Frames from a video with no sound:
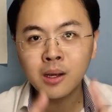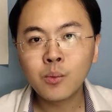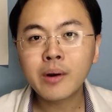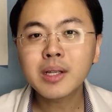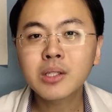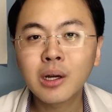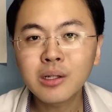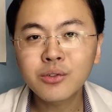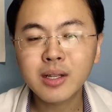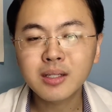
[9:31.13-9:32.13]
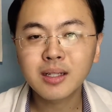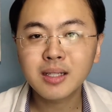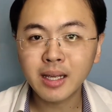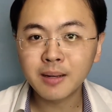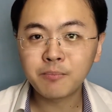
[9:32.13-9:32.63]
Whereas contrast
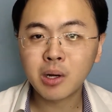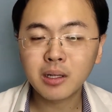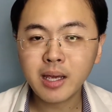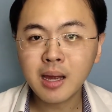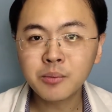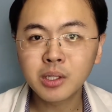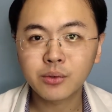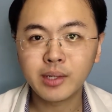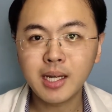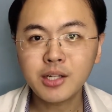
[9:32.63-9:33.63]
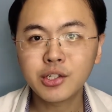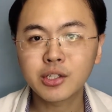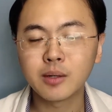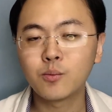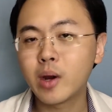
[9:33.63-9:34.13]
this in a polyamorous
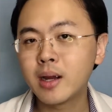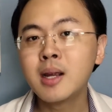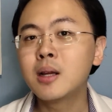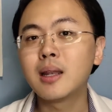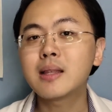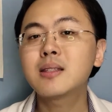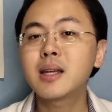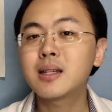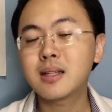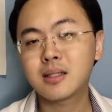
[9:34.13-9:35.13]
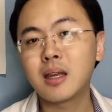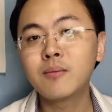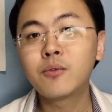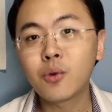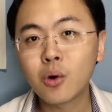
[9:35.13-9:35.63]
relationship where, let's take that
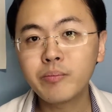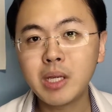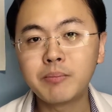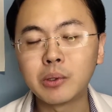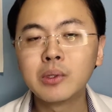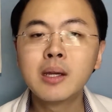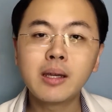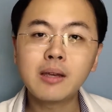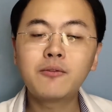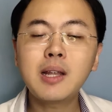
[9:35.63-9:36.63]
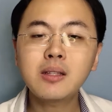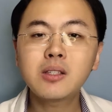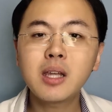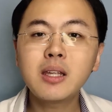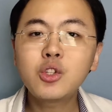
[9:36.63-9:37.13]
same four people, if let's
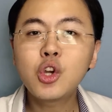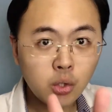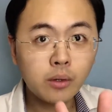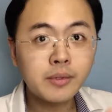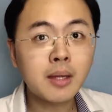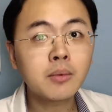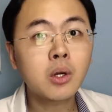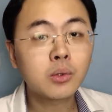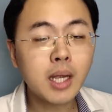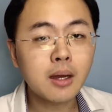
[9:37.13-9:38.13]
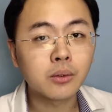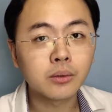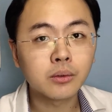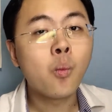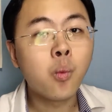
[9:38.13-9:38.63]
say two of them go down,
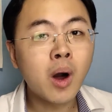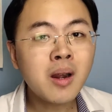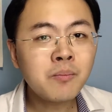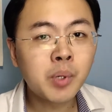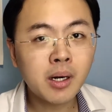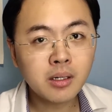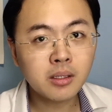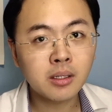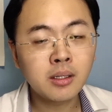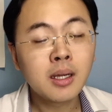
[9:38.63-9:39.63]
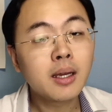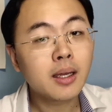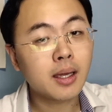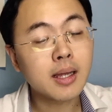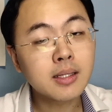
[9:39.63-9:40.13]
one person
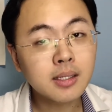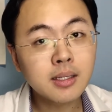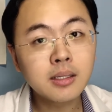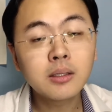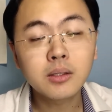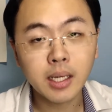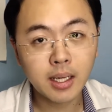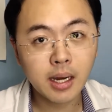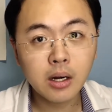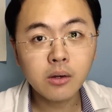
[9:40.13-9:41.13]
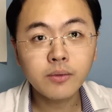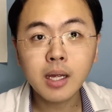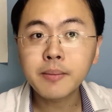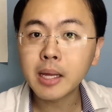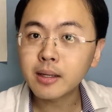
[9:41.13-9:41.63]
can still take care of
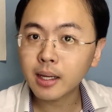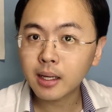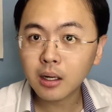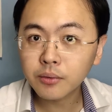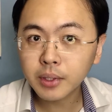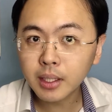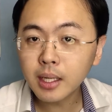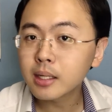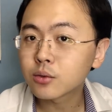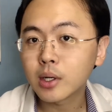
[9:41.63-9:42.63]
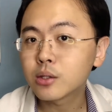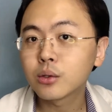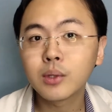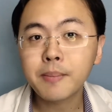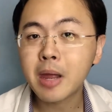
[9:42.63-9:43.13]
them and take care of the kids, right?
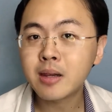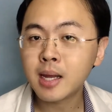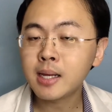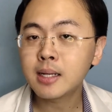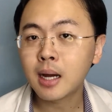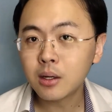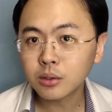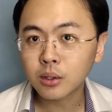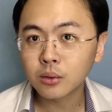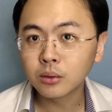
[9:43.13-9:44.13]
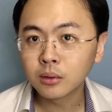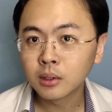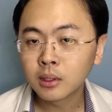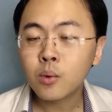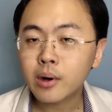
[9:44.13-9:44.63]
So they maintain the household,
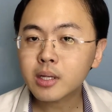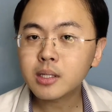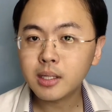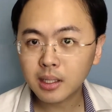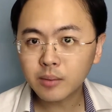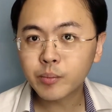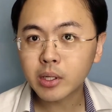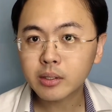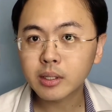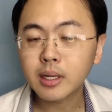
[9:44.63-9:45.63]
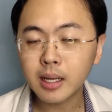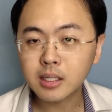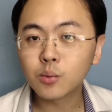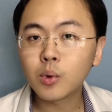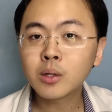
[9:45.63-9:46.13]
whereas the other person
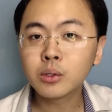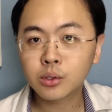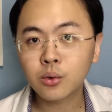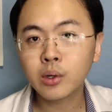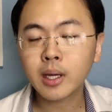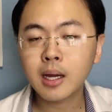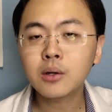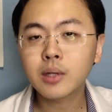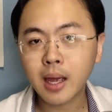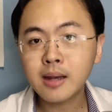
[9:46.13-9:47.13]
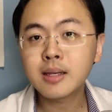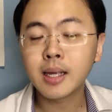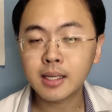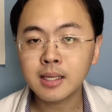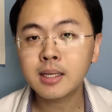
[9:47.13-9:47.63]
is the one who's going out and
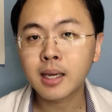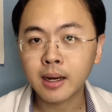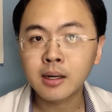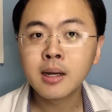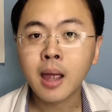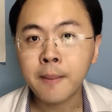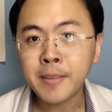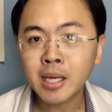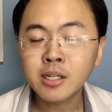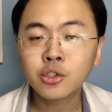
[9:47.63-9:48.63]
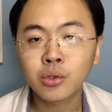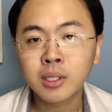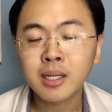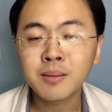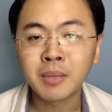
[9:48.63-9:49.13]
taking care and making sure
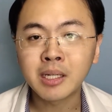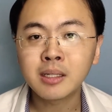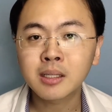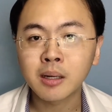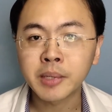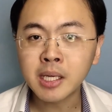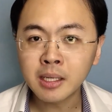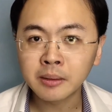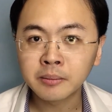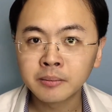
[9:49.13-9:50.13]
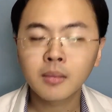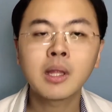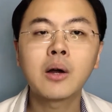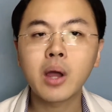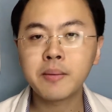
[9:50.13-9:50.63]
that the money is coming in.
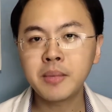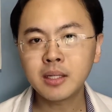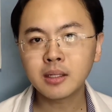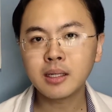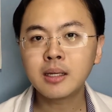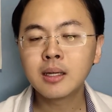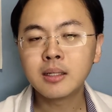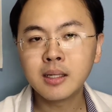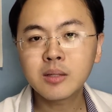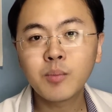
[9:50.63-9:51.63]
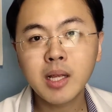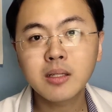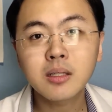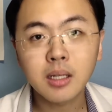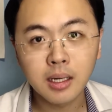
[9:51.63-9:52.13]
Now, admittedly, this
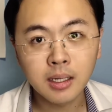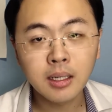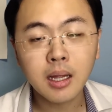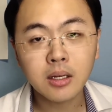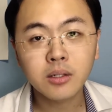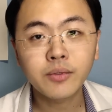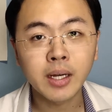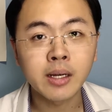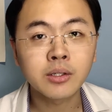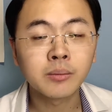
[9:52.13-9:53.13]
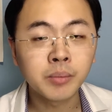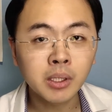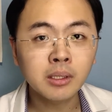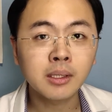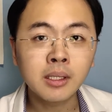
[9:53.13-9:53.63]
places a larger financial
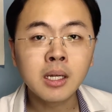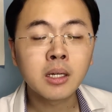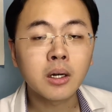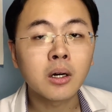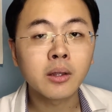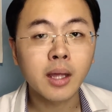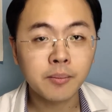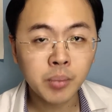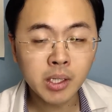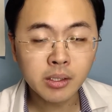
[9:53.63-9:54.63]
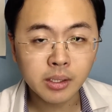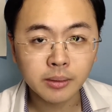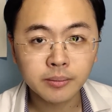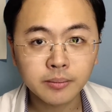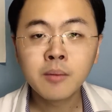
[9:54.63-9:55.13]
burden on that person.
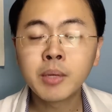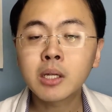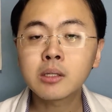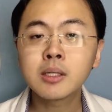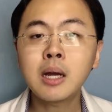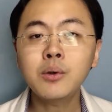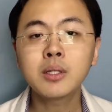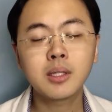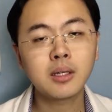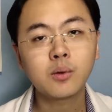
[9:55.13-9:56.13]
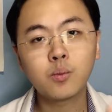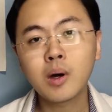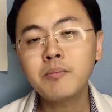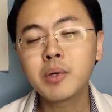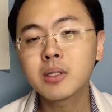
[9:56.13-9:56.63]
Because now instead of
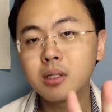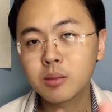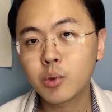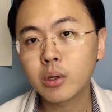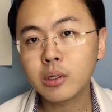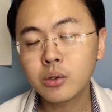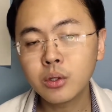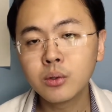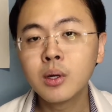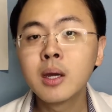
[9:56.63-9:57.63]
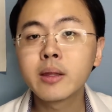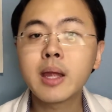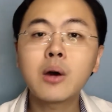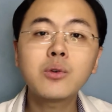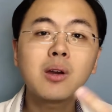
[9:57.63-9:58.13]
one person supporting two,
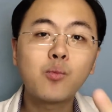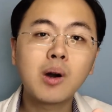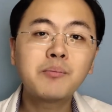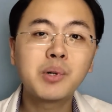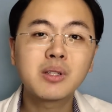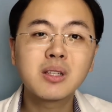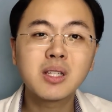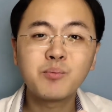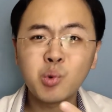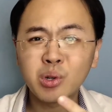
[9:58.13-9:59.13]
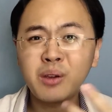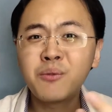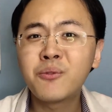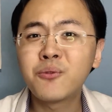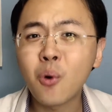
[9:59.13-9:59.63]
now you have one person supporting
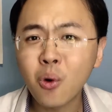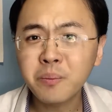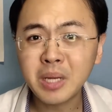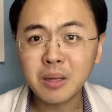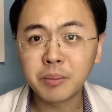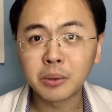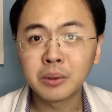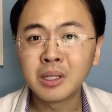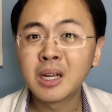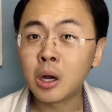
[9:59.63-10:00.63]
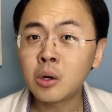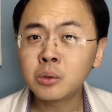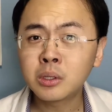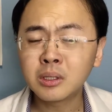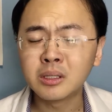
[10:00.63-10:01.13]
four people. Oh
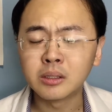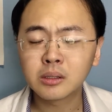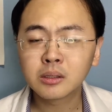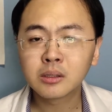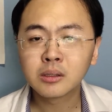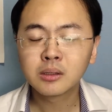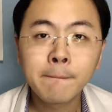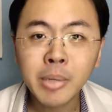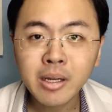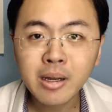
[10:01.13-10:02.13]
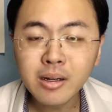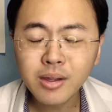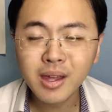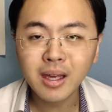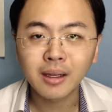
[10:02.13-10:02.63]
goodness. But here's
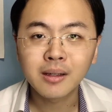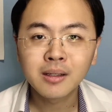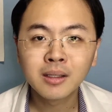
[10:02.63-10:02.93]
the thing.